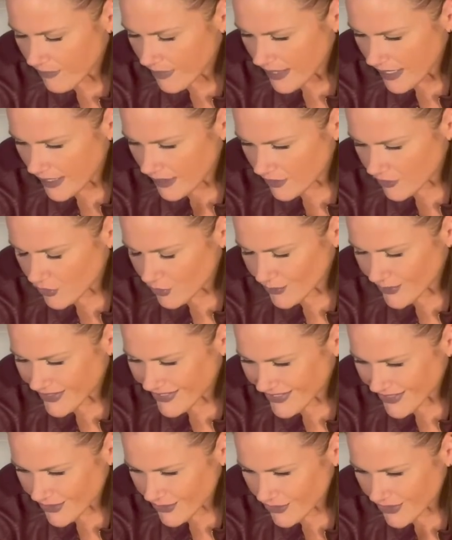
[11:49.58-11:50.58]
and enjoy
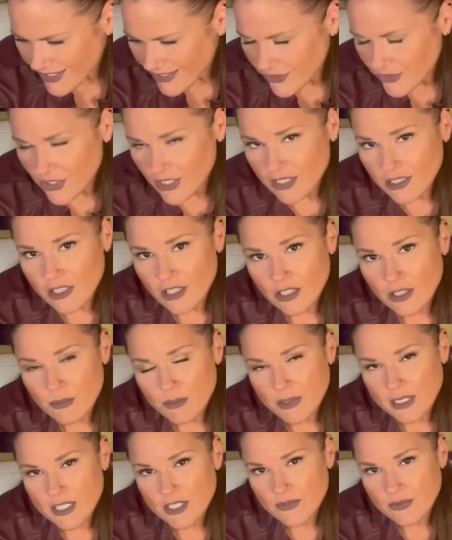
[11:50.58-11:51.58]
each other's energy in a calm,
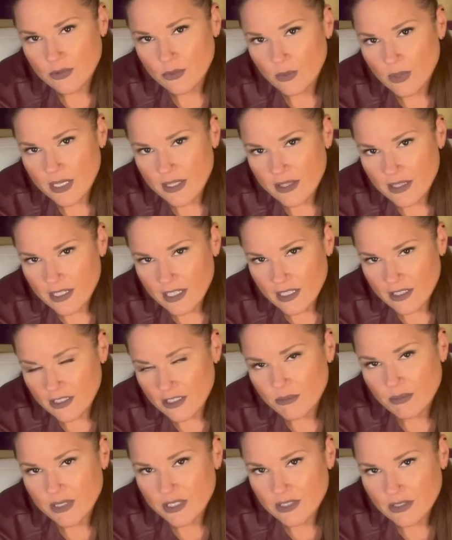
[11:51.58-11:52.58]
peaceful way that
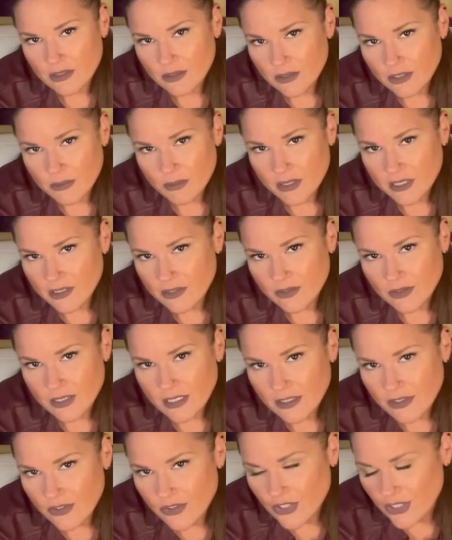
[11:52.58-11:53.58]
cannot be diluted by other
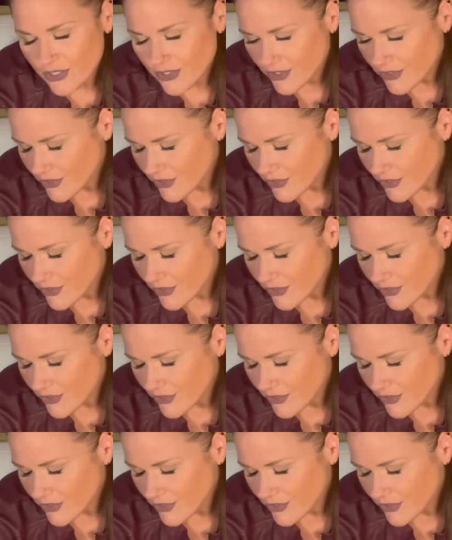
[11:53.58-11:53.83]
energies.